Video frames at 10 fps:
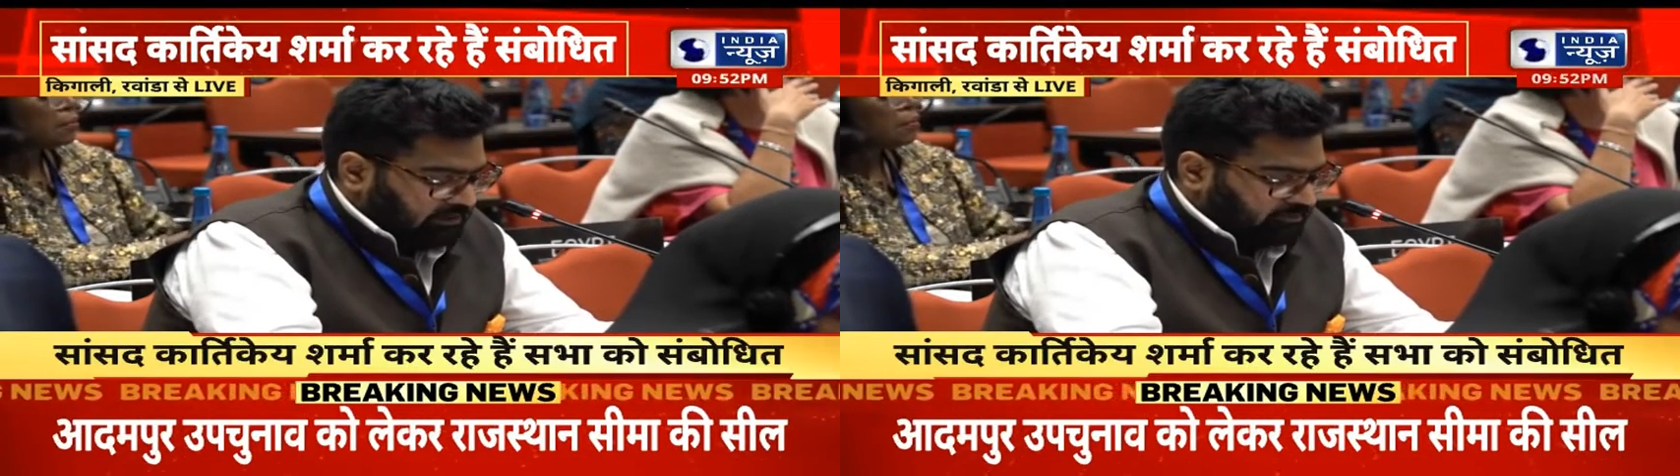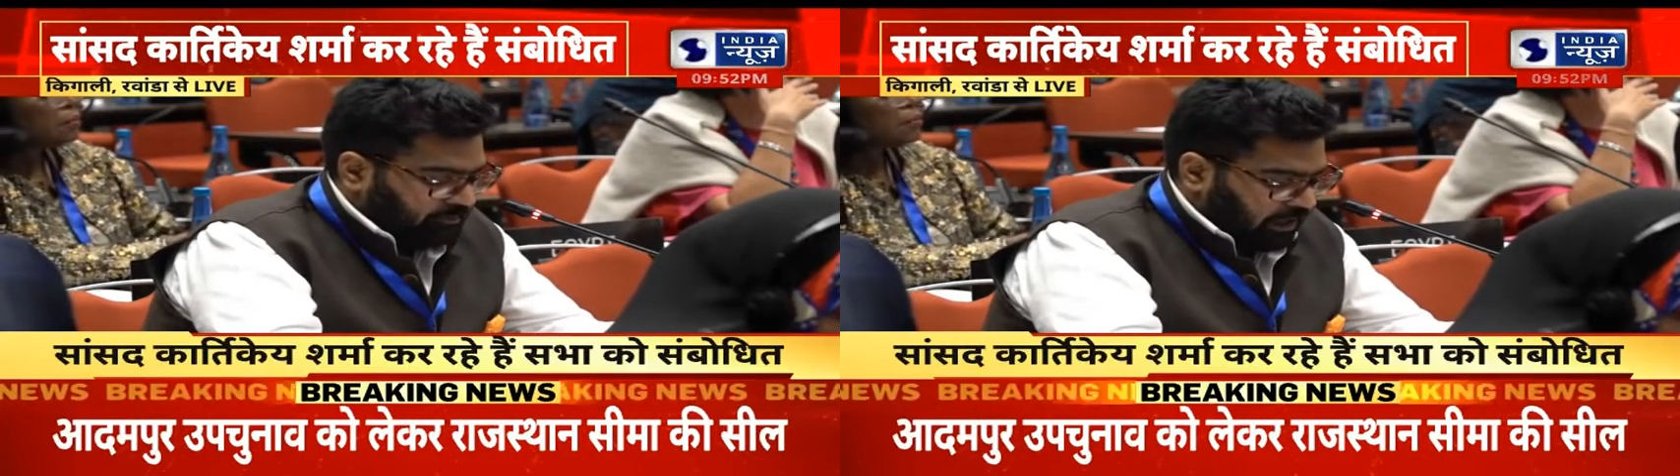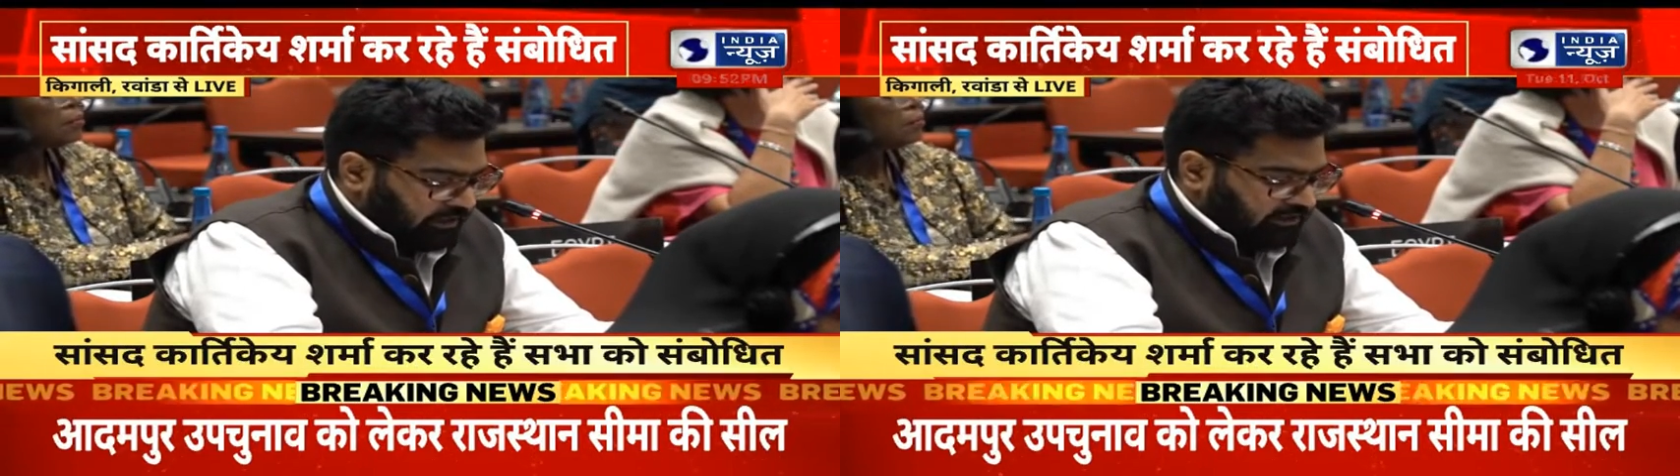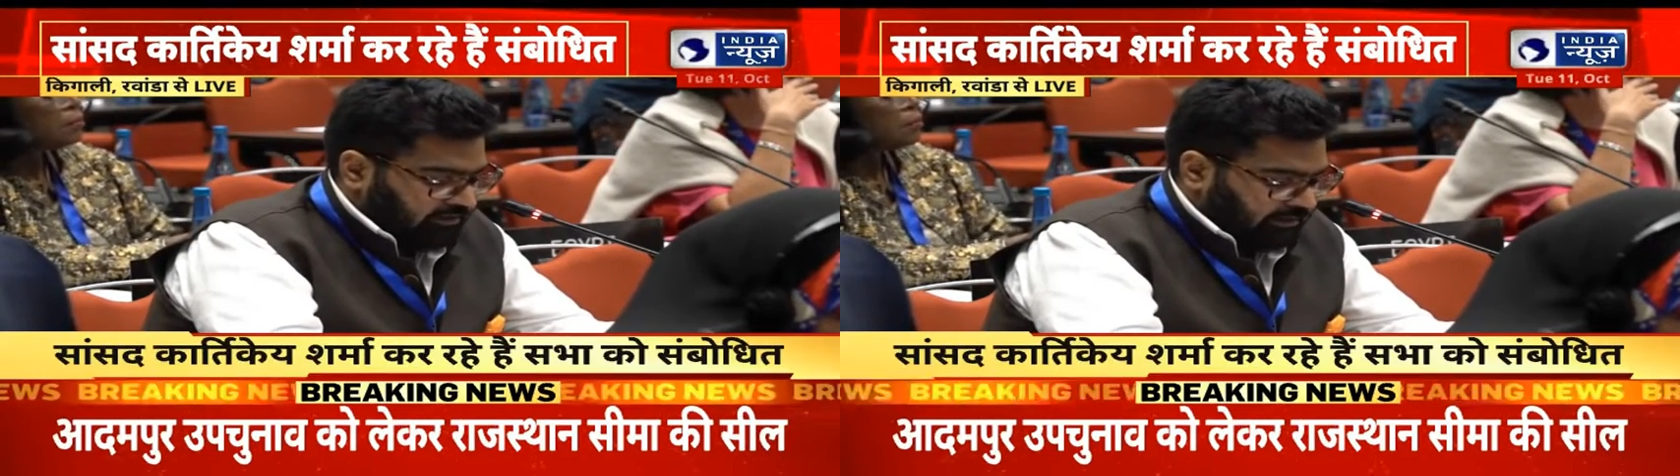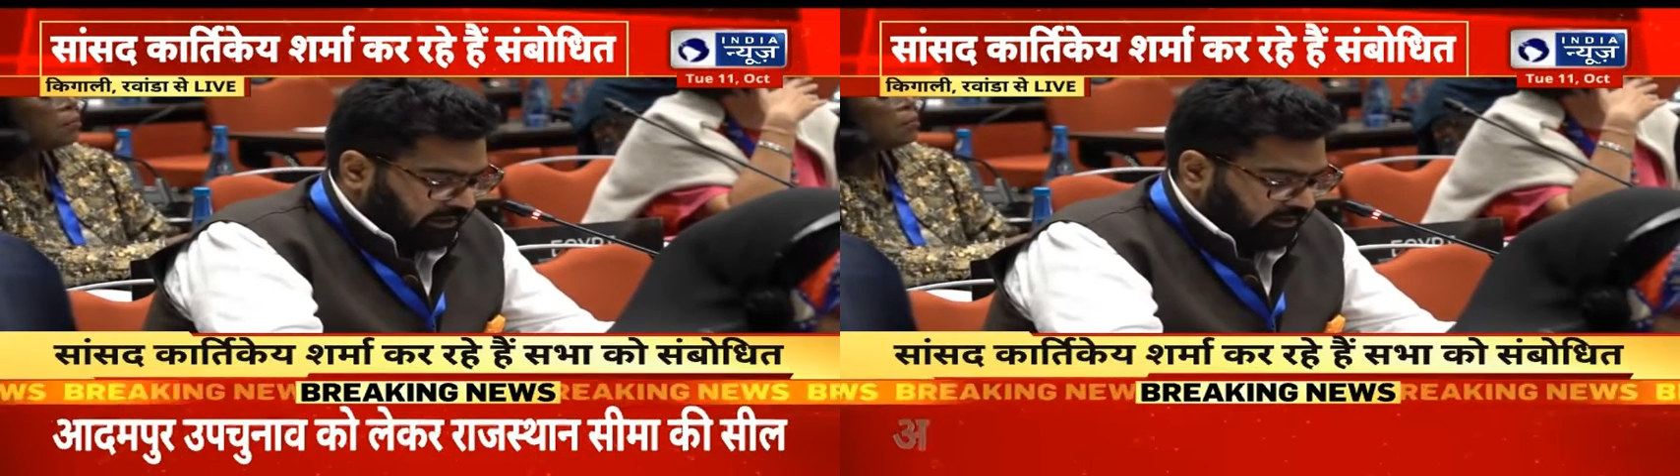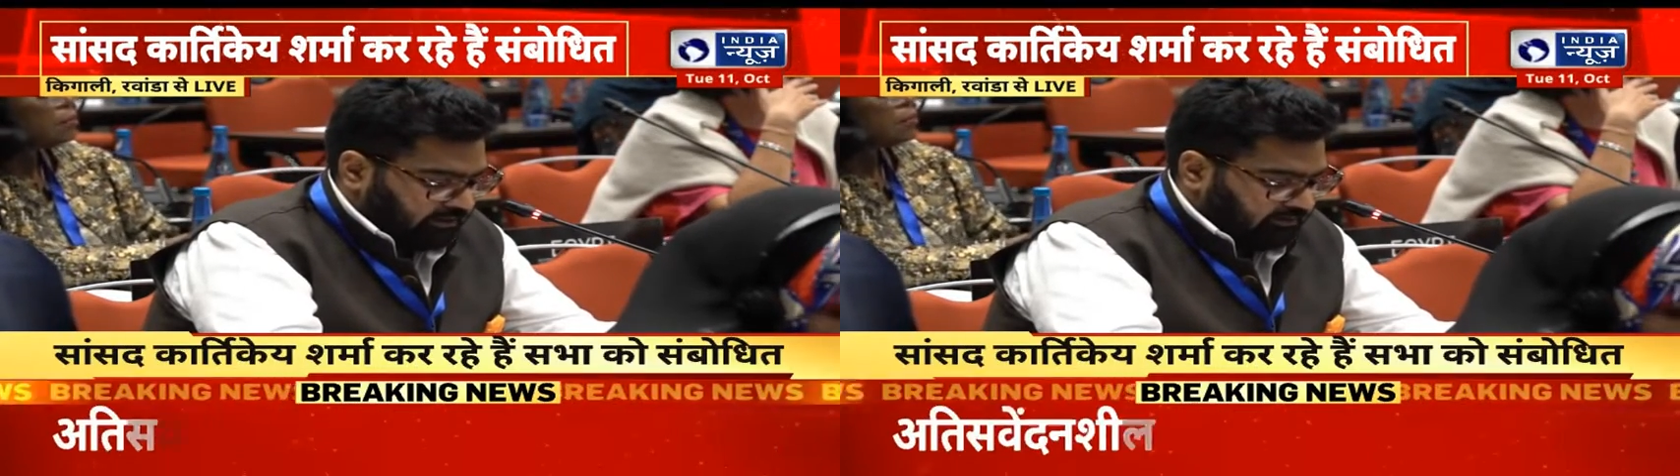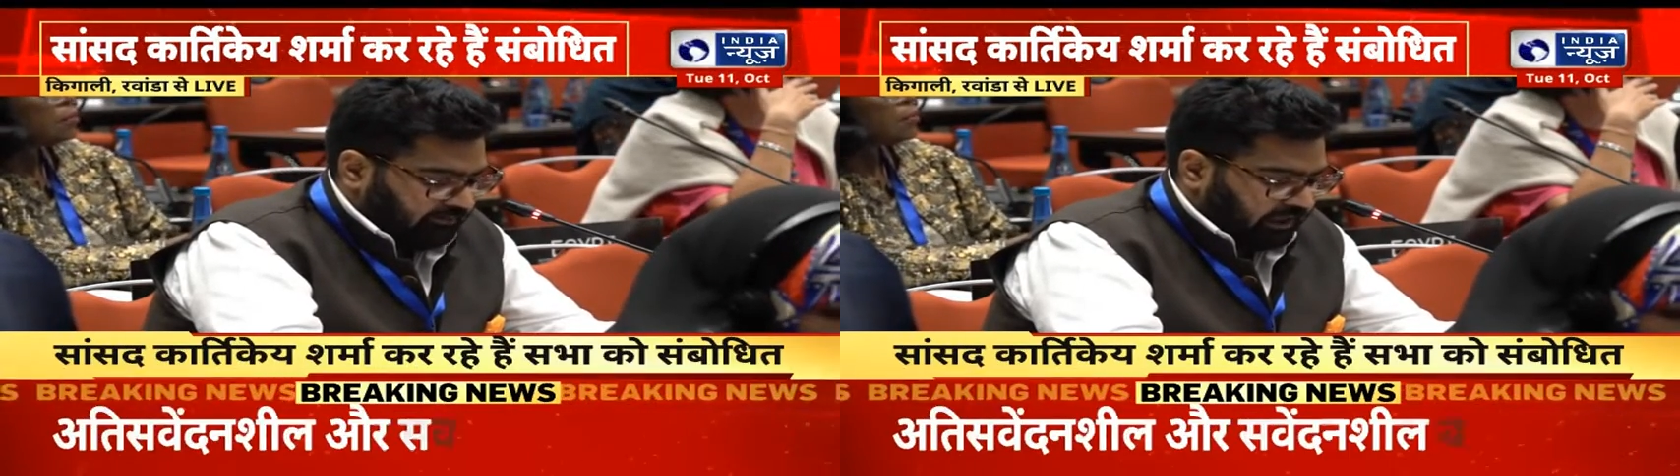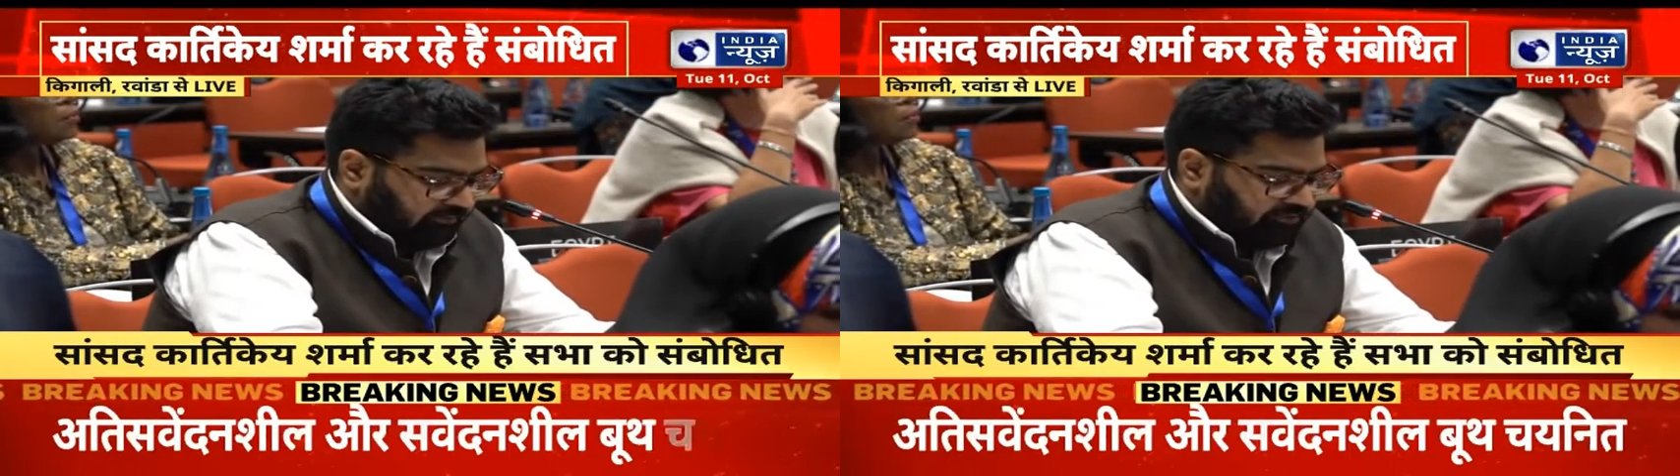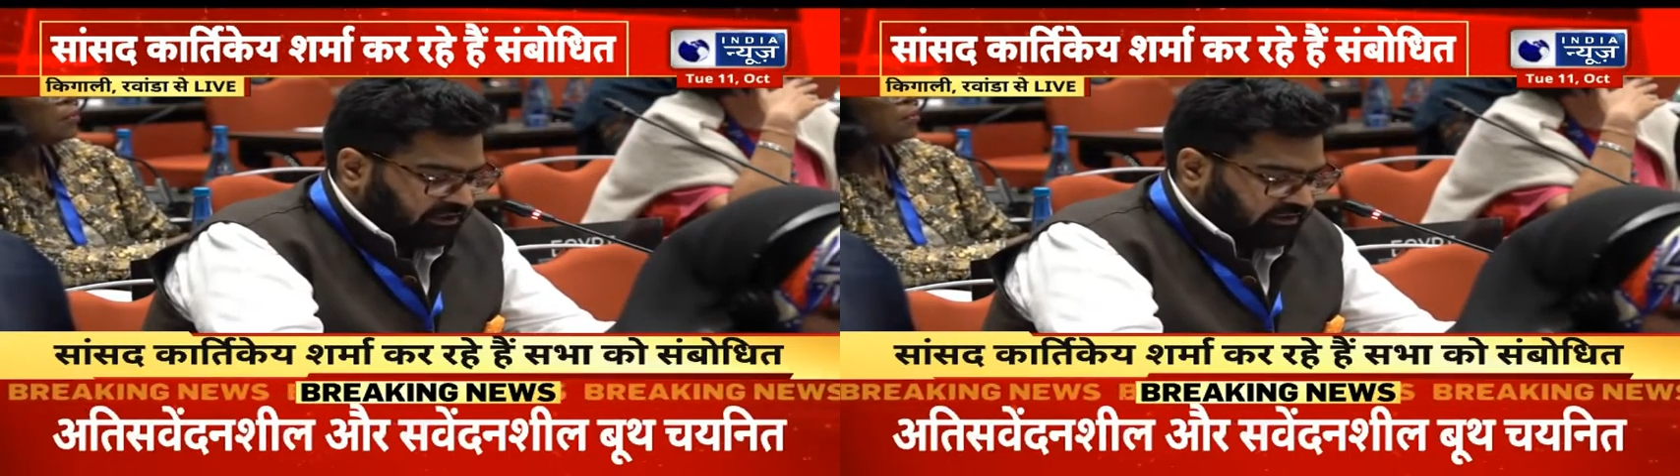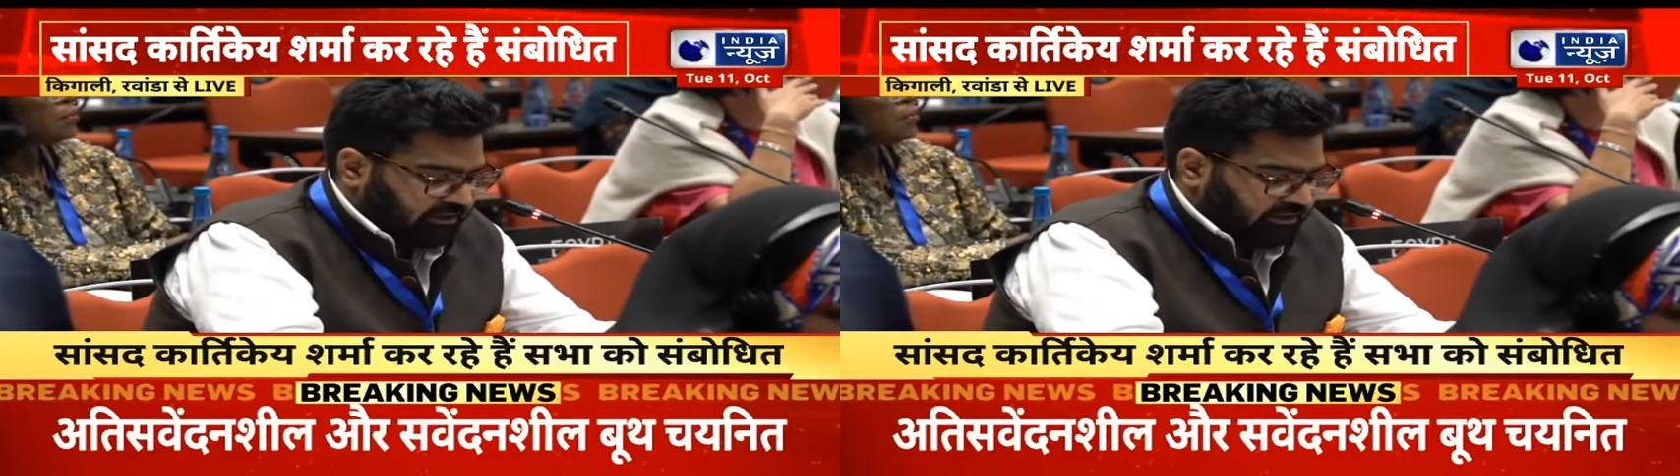I take immense pride in saying